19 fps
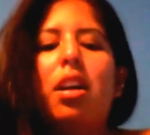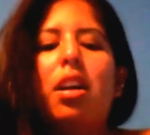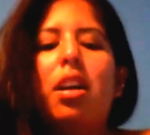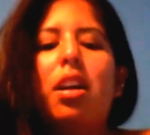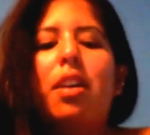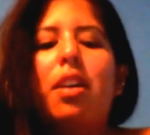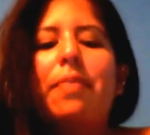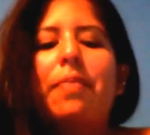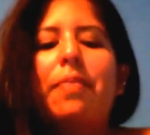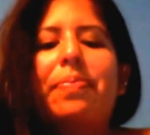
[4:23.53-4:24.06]

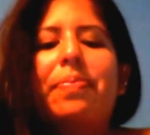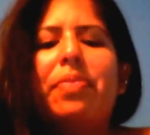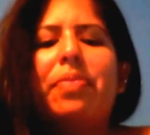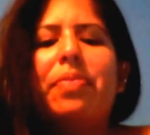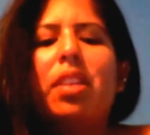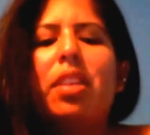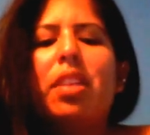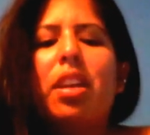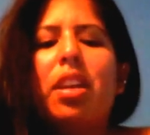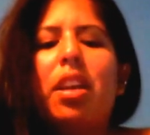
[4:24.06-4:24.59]

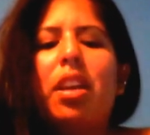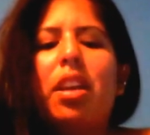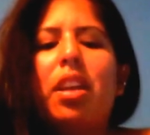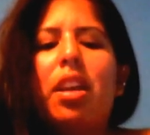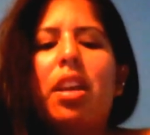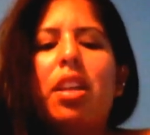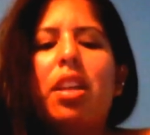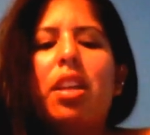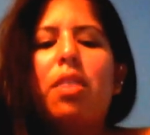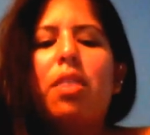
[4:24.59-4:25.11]

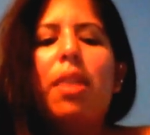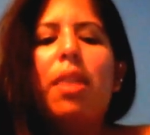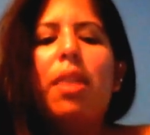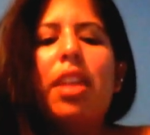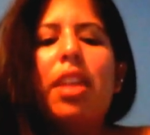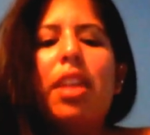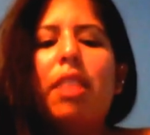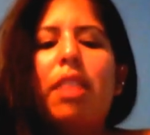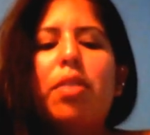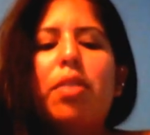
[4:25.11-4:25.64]
The
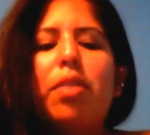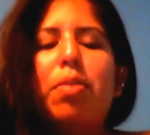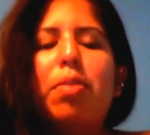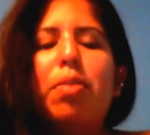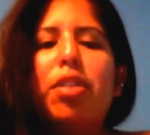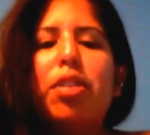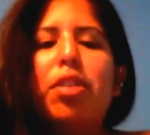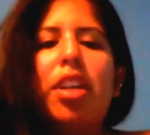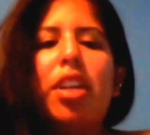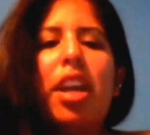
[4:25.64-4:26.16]
way that he was
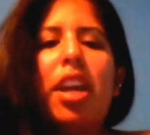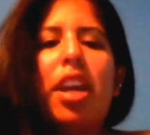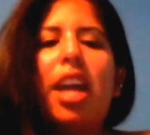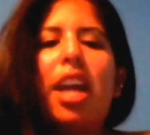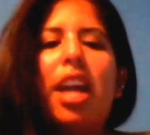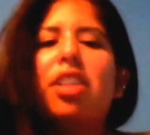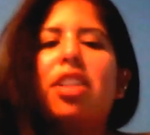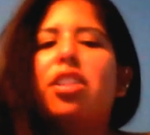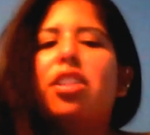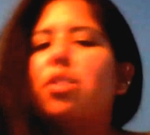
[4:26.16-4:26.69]
pushing it
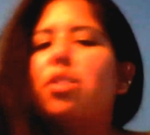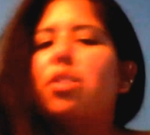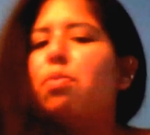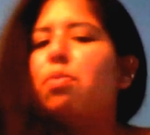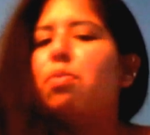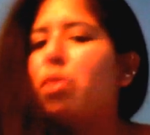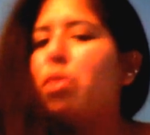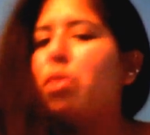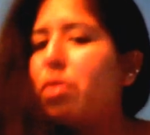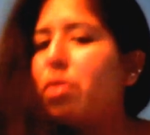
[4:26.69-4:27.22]
actually
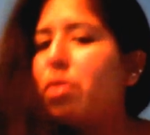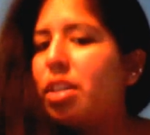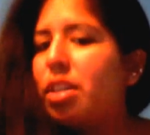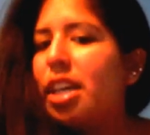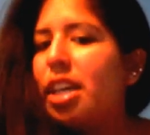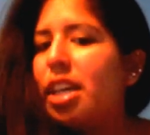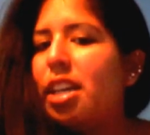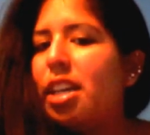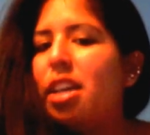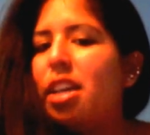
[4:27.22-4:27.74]
just bruised
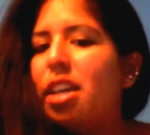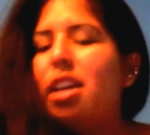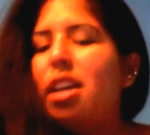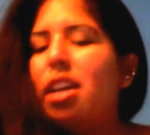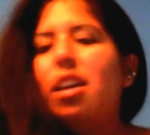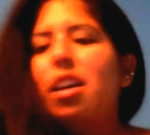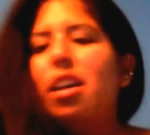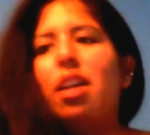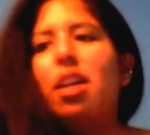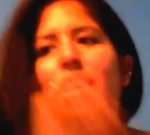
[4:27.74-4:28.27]
it.
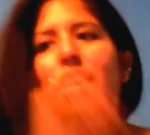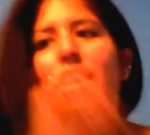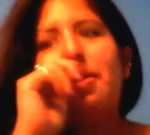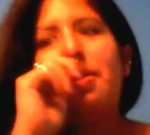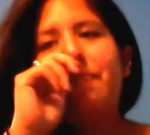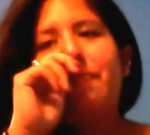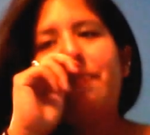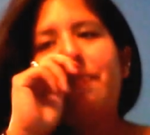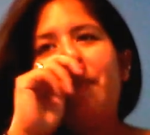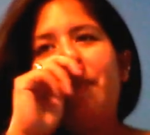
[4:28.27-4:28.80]

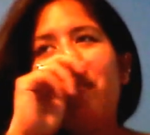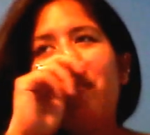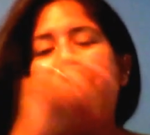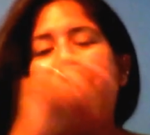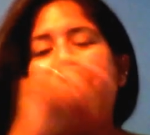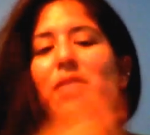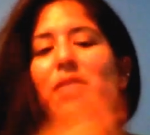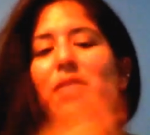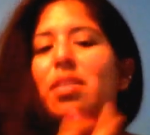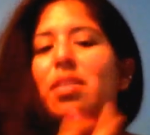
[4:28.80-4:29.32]
For
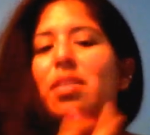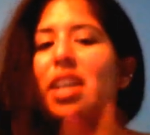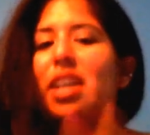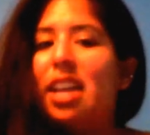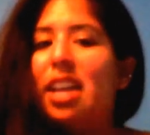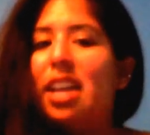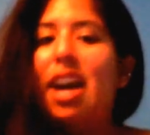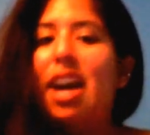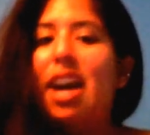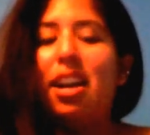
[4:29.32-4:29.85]
me, this was
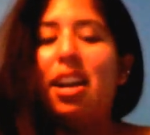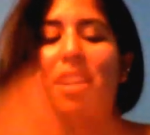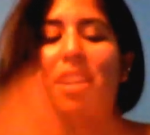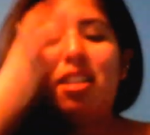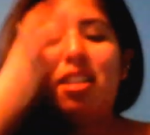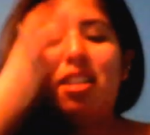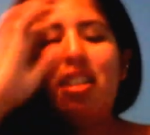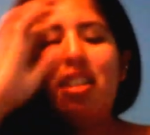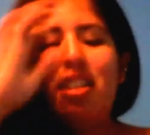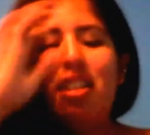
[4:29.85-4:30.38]
like a 9,
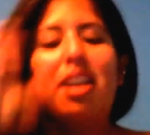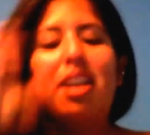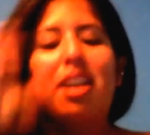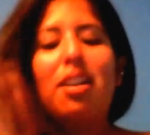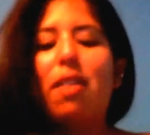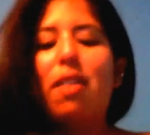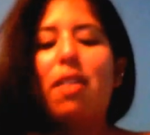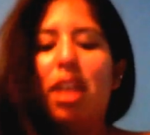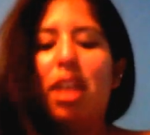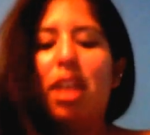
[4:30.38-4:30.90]

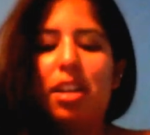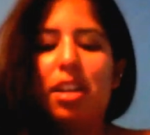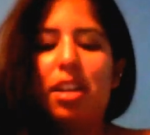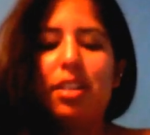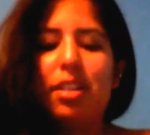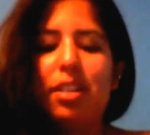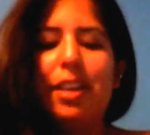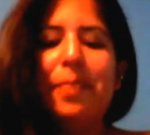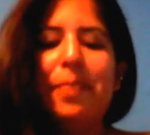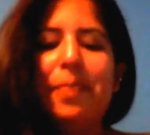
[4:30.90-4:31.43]
quite
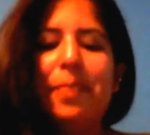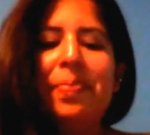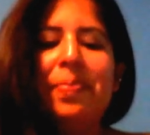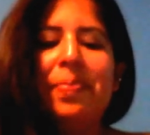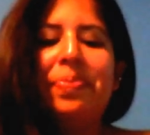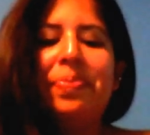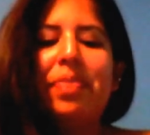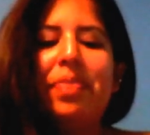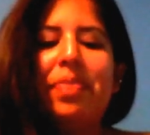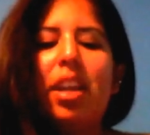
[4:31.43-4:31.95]
honestly.
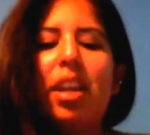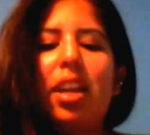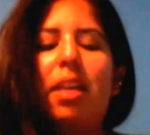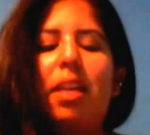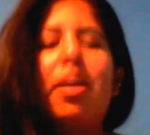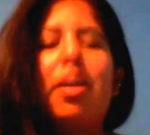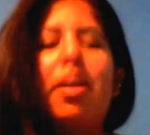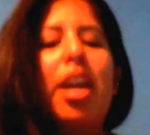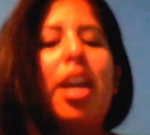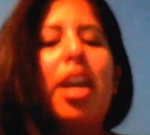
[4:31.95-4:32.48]

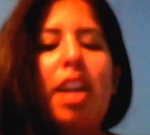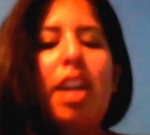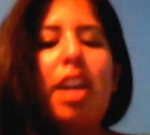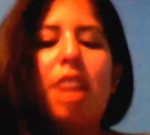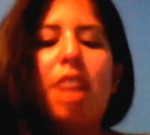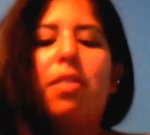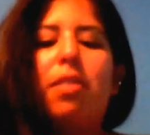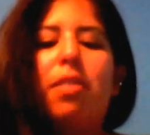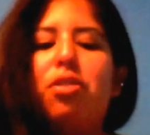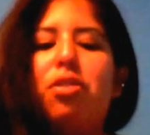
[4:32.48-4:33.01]
Again, I
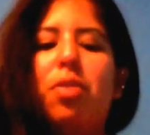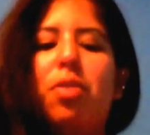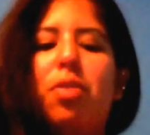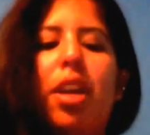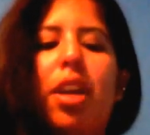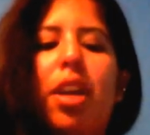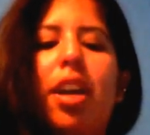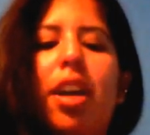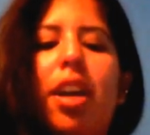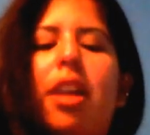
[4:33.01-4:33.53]
got it when I was
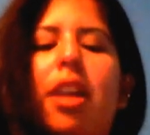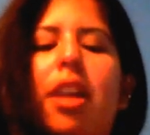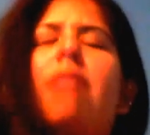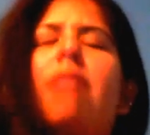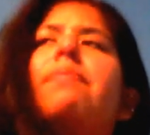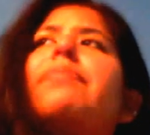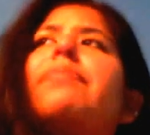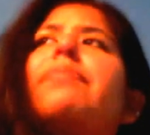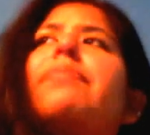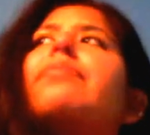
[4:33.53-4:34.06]
20.
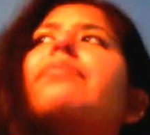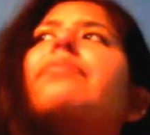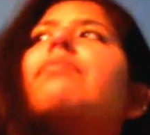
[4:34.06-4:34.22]
I